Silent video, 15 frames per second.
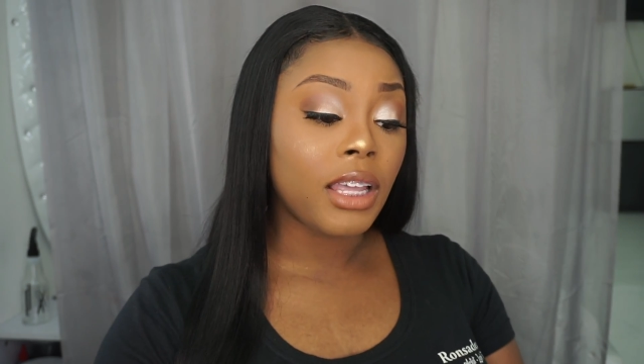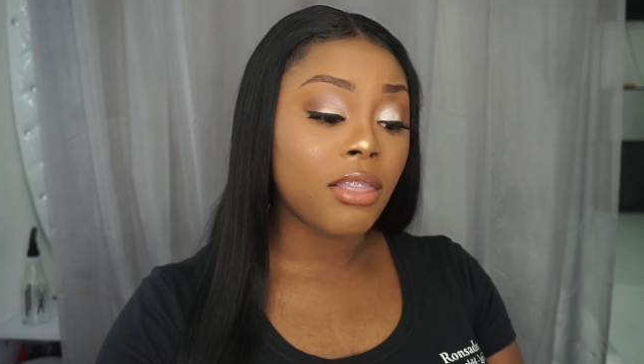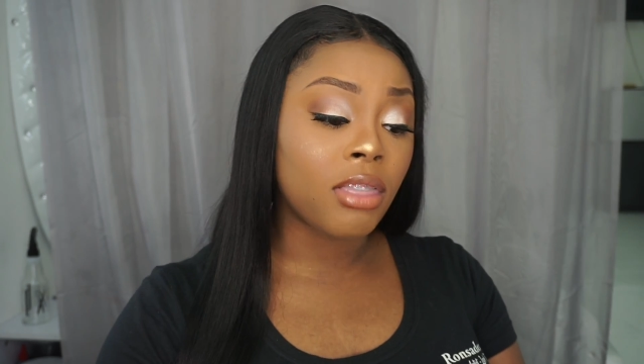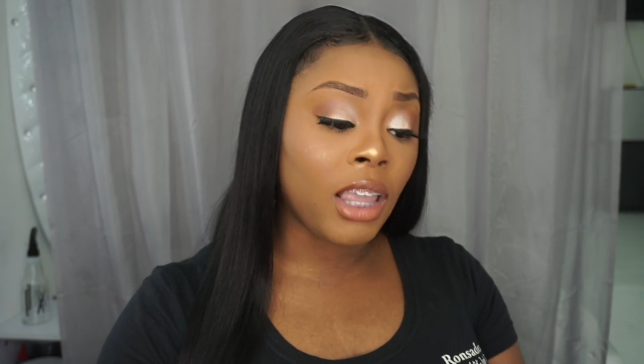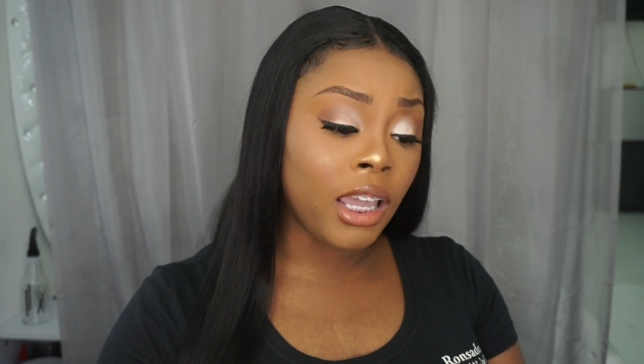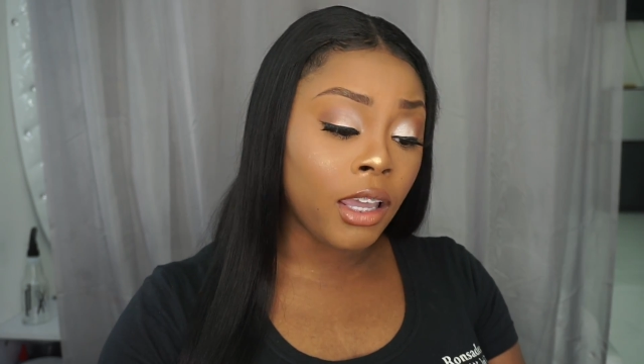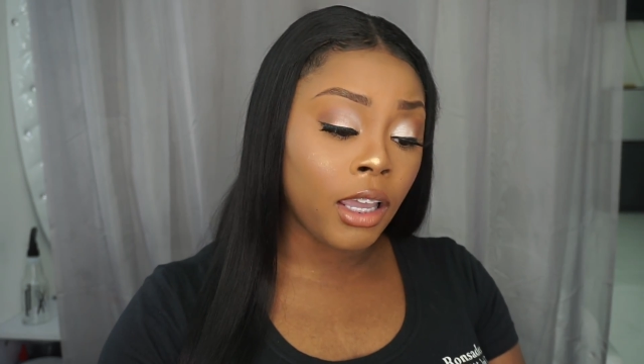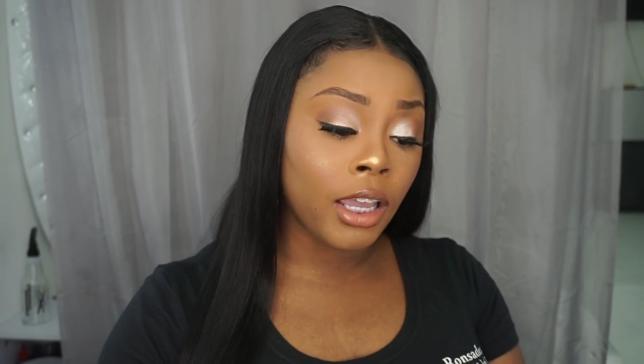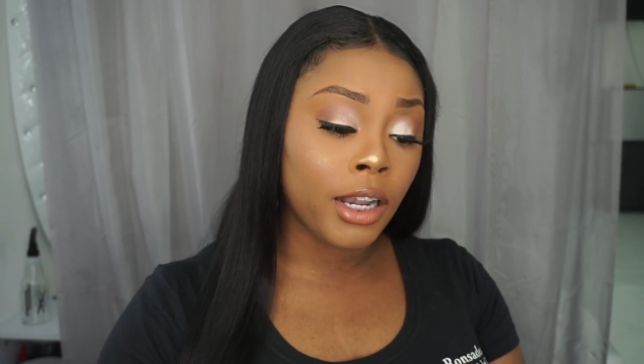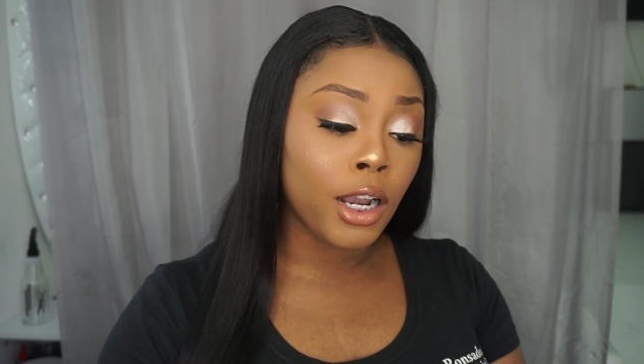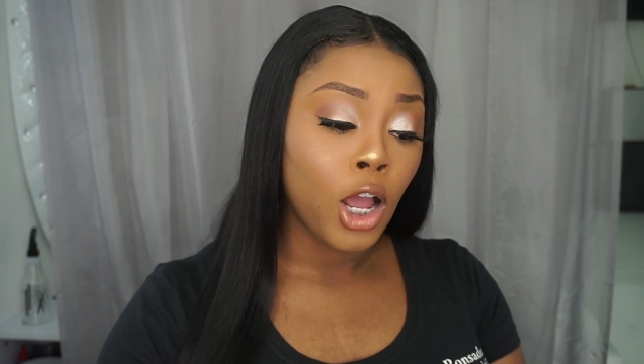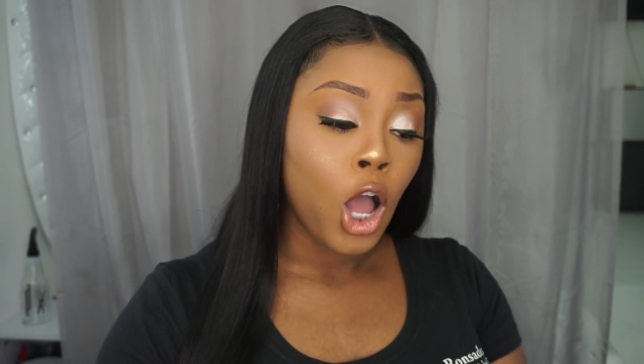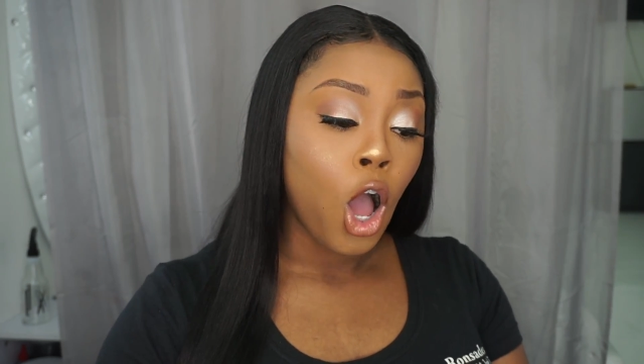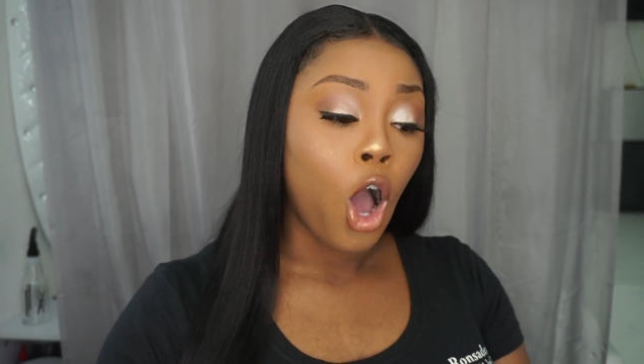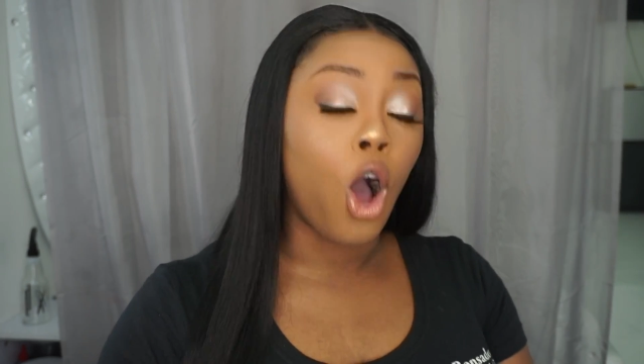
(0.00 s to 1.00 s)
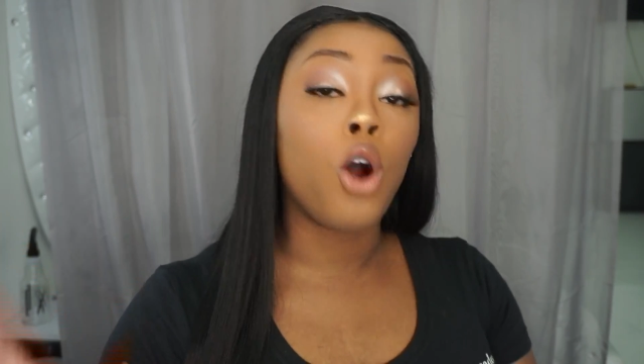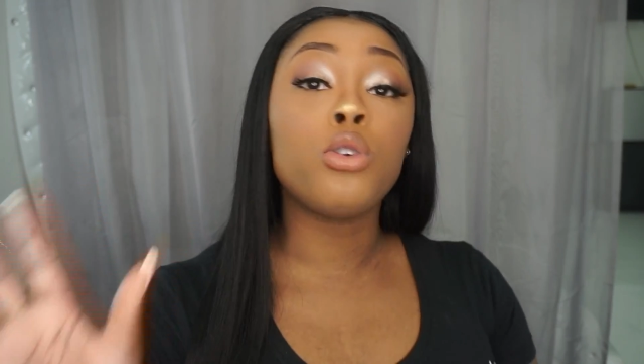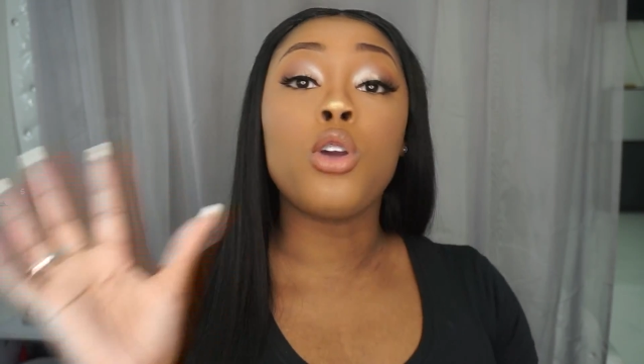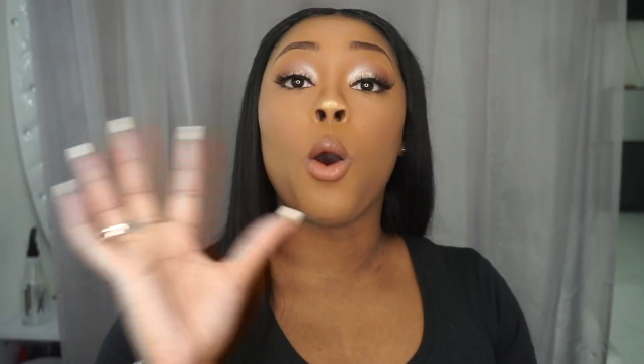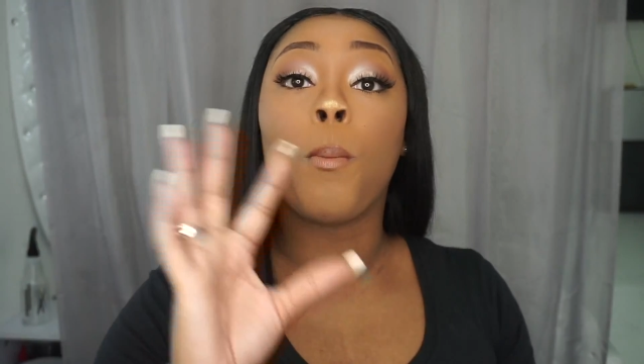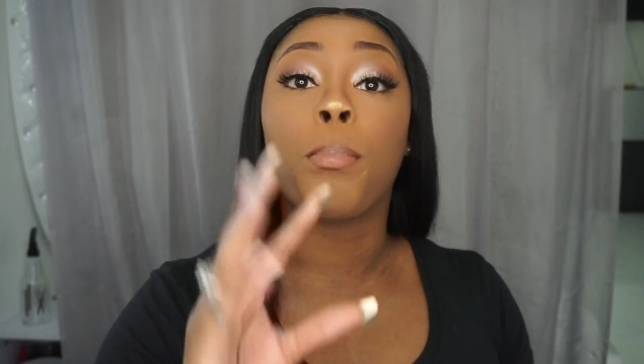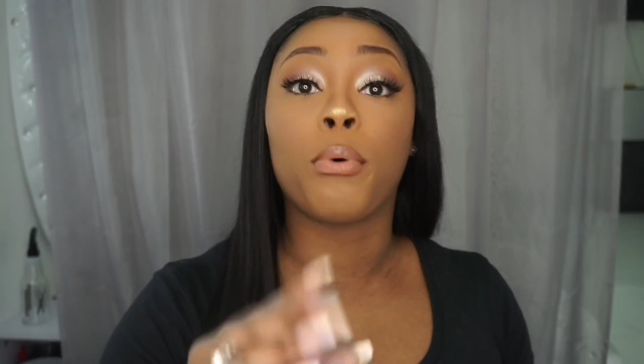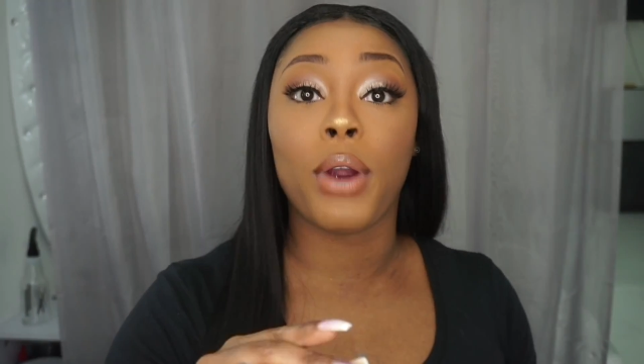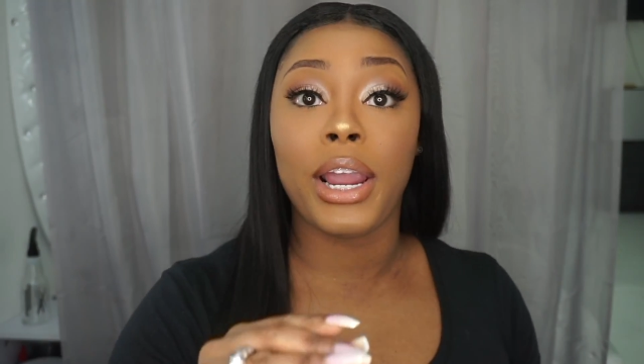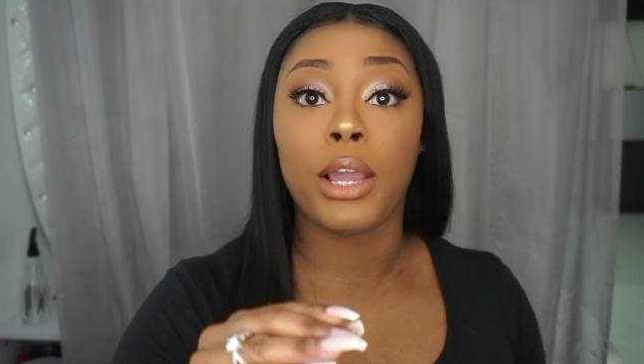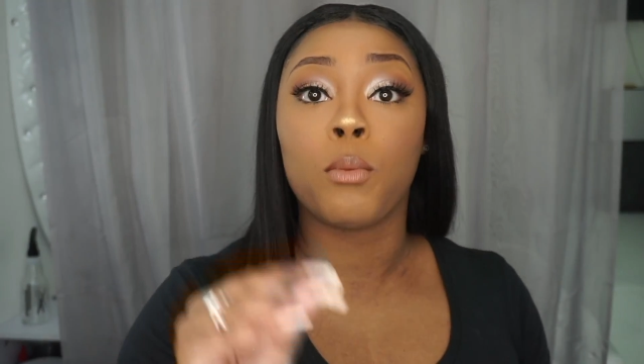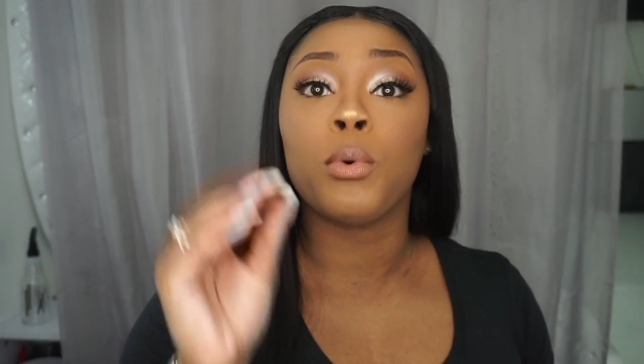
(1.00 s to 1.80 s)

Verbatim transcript: Then on your break,